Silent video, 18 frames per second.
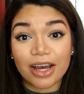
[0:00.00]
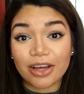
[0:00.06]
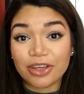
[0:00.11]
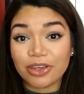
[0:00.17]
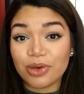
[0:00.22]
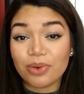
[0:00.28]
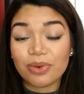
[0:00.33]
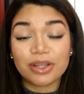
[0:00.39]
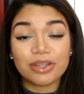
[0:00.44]

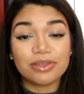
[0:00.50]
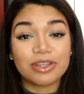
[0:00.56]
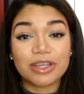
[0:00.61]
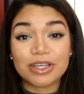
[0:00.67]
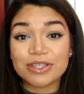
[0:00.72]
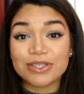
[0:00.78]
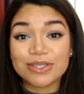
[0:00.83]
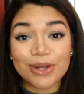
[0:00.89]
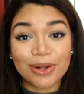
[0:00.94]
you could
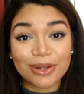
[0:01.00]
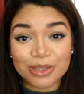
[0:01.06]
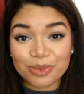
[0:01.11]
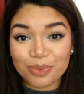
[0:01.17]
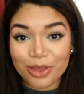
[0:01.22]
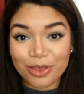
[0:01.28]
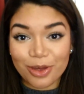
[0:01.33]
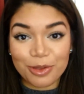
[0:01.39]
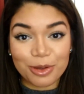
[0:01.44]
consult
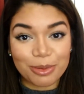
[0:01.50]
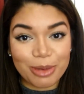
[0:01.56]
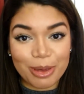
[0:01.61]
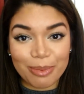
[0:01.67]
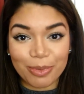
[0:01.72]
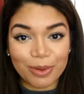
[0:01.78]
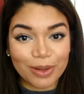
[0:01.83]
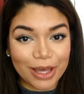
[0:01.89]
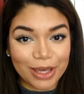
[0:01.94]
with other
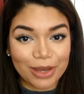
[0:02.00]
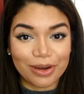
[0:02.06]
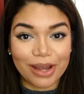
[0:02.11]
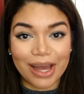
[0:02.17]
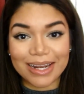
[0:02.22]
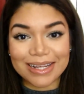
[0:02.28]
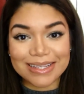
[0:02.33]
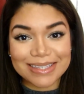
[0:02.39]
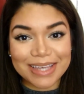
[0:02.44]
people like your
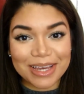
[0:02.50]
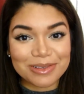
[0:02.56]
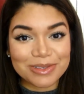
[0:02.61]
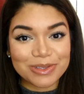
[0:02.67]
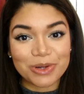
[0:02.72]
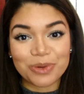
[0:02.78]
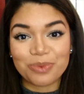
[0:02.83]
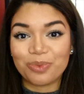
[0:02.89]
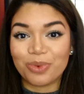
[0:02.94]
guidance
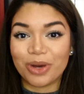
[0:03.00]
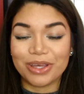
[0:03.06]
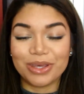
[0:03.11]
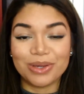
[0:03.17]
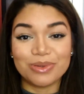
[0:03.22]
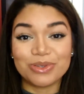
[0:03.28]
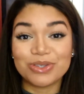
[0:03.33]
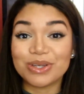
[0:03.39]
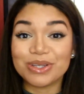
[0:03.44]
counselor what
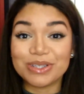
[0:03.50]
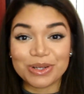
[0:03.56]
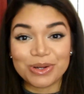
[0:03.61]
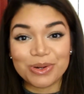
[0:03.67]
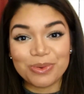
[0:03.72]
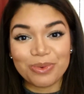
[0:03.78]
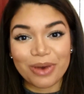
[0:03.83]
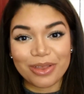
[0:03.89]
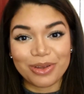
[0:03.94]
you should
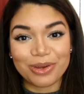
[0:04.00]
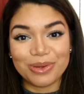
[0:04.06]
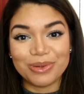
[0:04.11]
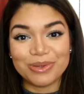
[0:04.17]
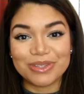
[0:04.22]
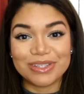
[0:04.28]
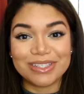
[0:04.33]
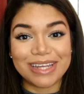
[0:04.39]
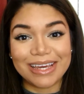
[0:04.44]
do, whether
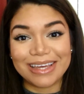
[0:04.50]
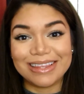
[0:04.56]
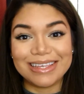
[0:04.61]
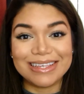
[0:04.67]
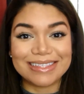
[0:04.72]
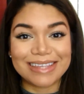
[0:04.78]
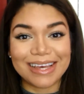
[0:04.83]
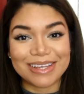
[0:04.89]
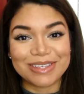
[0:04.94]
you should take
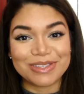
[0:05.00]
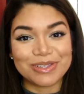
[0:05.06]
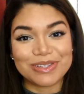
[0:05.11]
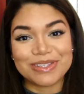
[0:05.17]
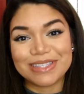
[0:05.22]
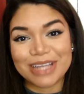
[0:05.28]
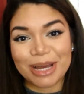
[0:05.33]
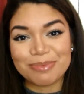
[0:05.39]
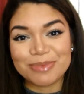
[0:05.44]
these extra
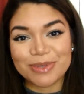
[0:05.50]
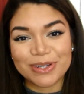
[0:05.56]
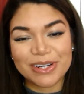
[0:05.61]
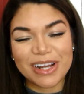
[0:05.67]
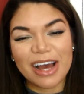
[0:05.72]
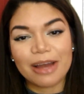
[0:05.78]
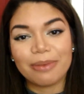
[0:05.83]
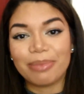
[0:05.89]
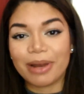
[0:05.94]
steps or
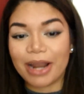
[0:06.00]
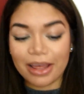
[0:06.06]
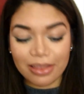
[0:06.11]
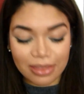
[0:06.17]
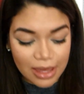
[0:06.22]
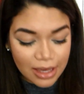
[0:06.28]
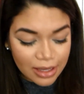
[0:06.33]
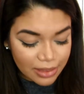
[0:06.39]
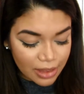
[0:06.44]
not. But I
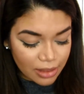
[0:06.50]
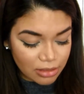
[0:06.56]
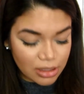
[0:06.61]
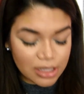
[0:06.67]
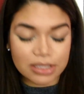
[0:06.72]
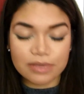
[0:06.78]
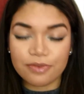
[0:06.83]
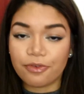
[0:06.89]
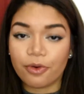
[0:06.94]
think that
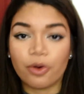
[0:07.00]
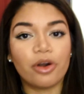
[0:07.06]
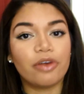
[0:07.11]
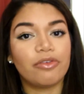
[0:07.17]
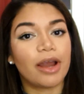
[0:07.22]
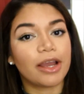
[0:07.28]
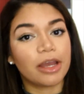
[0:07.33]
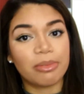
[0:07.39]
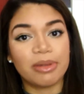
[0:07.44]
these 4
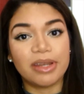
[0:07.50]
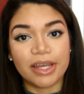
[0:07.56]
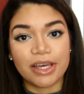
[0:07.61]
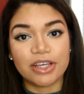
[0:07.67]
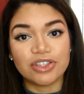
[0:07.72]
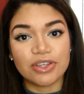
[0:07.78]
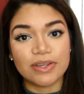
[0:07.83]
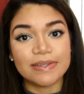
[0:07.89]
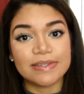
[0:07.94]

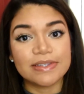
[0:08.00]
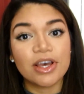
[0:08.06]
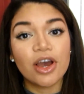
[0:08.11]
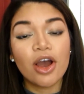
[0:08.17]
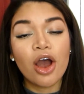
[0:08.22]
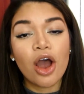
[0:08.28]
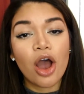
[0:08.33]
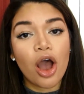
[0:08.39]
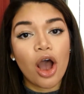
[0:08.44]
recommendations
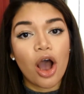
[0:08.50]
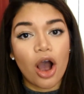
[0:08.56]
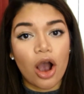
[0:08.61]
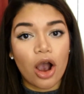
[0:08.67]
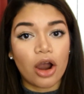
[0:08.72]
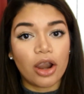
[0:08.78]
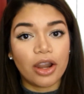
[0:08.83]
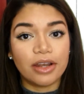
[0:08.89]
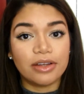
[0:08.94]

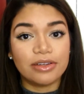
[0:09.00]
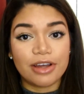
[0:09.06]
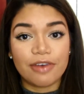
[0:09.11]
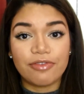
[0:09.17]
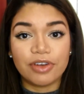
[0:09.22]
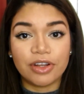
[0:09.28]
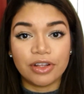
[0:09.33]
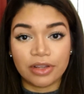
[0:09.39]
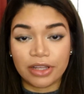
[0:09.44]
are
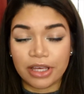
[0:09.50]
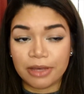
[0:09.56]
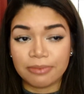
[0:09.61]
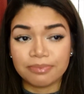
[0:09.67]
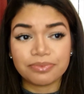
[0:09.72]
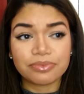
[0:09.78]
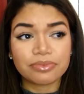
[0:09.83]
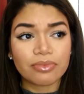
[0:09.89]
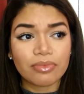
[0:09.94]
definitely
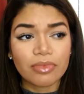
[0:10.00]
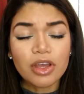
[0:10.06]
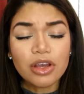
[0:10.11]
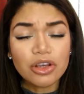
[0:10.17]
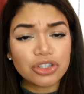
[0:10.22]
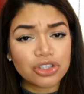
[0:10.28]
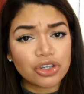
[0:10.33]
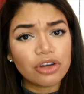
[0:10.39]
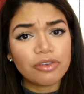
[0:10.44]

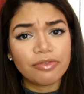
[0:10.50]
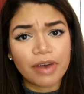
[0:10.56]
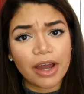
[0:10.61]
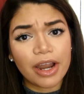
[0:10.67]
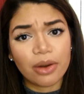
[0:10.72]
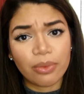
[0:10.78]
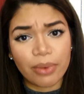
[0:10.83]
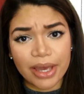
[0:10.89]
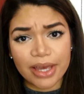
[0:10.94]

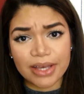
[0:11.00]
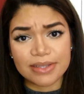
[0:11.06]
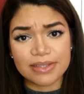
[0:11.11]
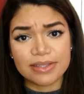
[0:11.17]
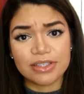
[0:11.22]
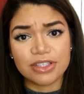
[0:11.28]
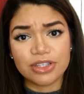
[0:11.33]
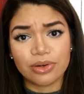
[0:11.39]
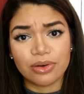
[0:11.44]
surefire
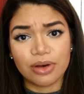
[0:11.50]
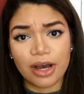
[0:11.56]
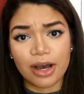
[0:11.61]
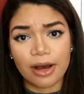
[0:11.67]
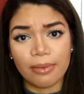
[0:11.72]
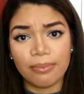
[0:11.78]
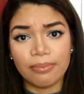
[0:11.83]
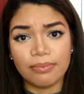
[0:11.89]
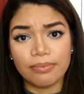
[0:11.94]
ways
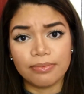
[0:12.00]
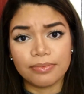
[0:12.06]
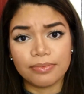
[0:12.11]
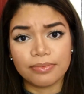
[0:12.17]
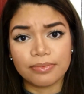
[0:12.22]
to